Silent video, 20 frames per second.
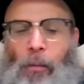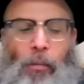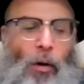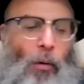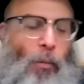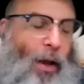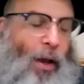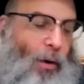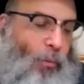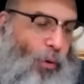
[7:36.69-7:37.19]

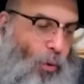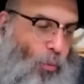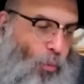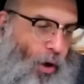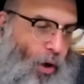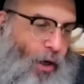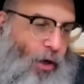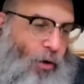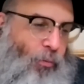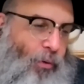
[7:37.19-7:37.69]
But when we
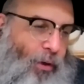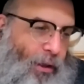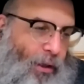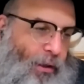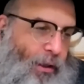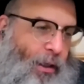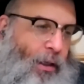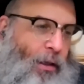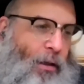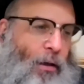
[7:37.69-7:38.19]
want to
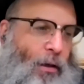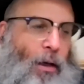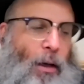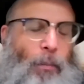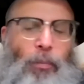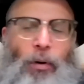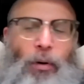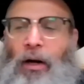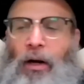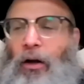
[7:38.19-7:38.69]
really
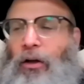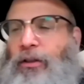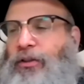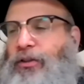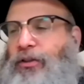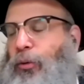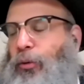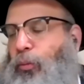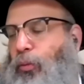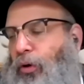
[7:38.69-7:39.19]

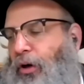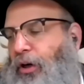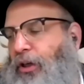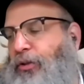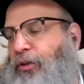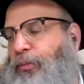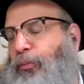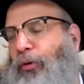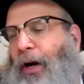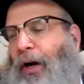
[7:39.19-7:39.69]
pronounce the
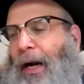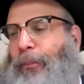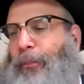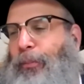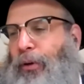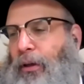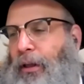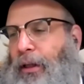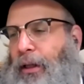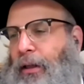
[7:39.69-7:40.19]
words
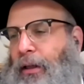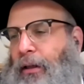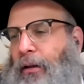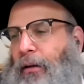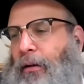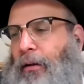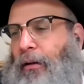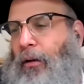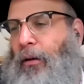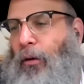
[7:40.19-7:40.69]
properly,
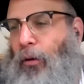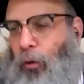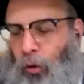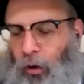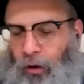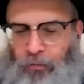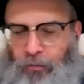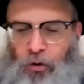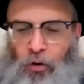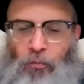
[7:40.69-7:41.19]

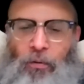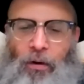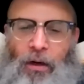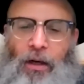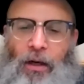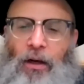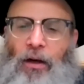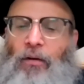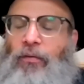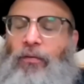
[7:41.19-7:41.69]
or if you're
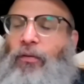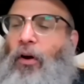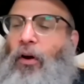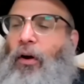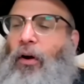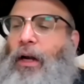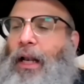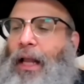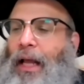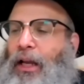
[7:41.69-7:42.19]
reading a
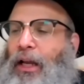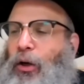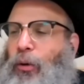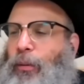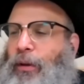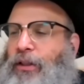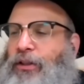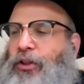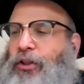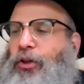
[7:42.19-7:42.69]
foreign
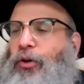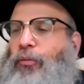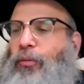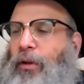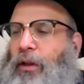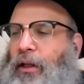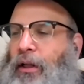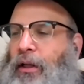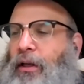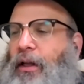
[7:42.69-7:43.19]
language and you
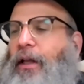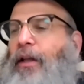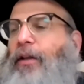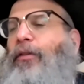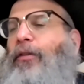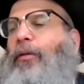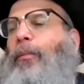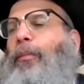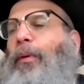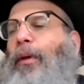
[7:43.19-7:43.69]
really
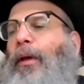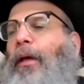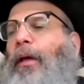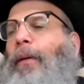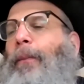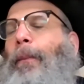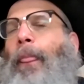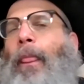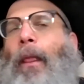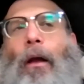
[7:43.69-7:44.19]
need to
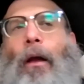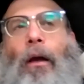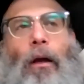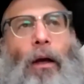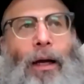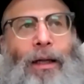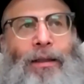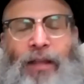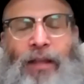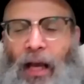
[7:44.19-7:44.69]
be
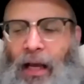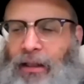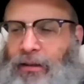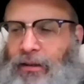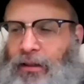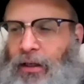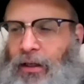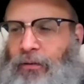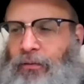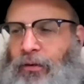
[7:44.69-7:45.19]

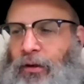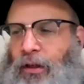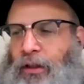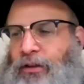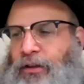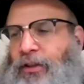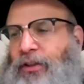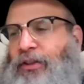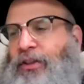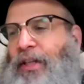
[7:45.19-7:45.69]
attentive
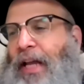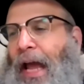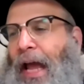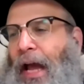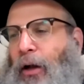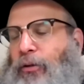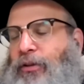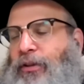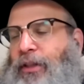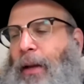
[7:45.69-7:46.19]
to
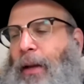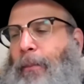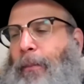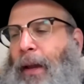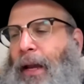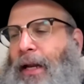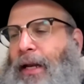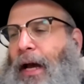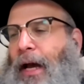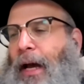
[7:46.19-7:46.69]
sounds that
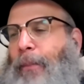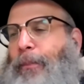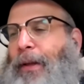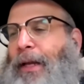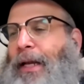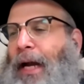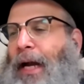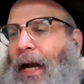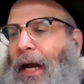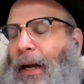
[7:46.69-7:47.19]
may not
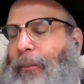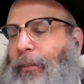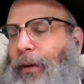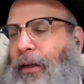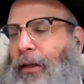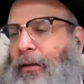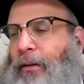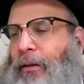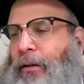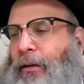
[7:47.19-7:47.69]
be
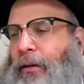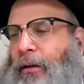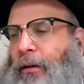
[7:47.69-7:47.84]
common